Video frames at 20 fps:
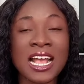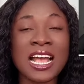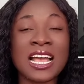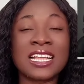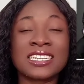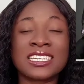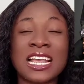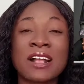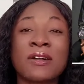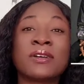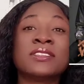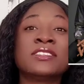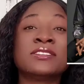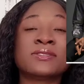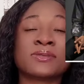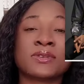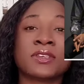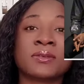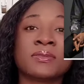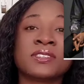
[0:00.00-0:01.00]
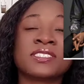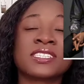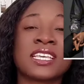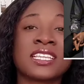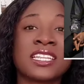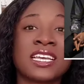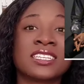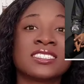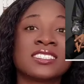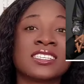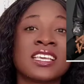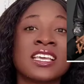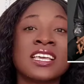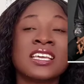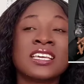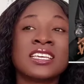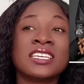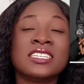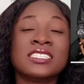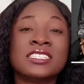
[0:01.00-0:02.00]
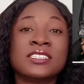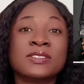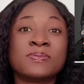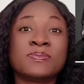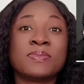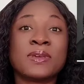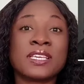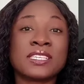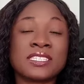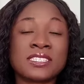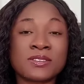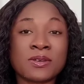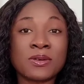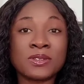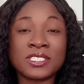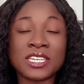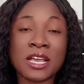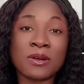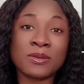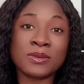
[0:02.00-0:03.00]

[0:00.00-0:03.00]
And according to him, he said that it is based on their